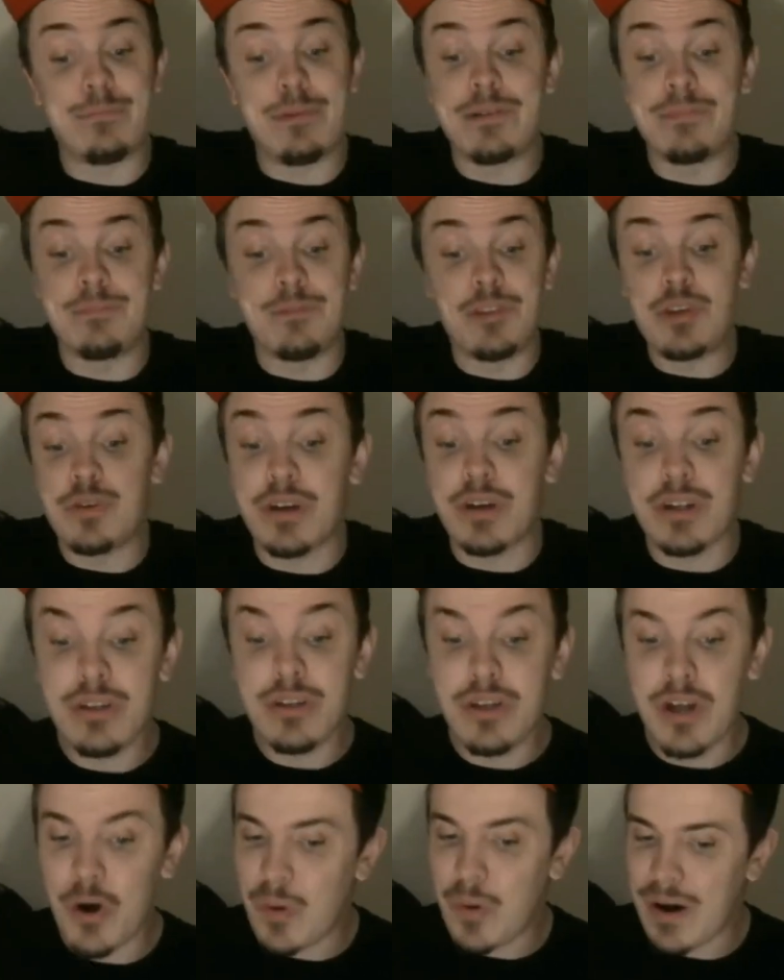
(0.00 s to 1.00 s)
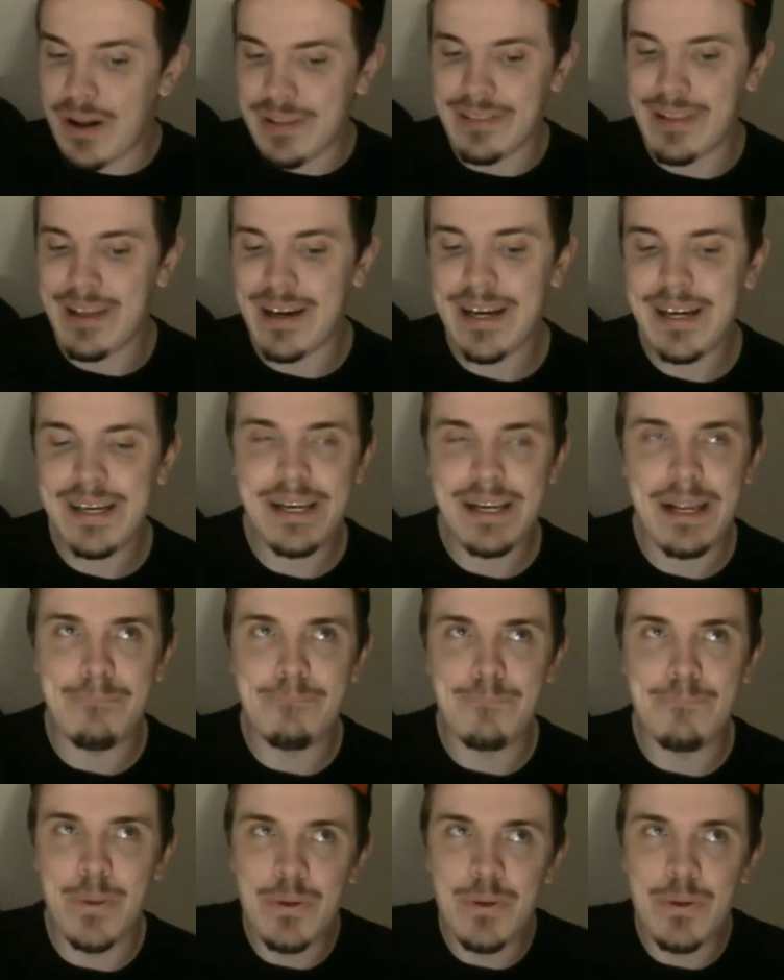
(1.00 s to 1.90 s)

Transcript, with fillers: but you can go online and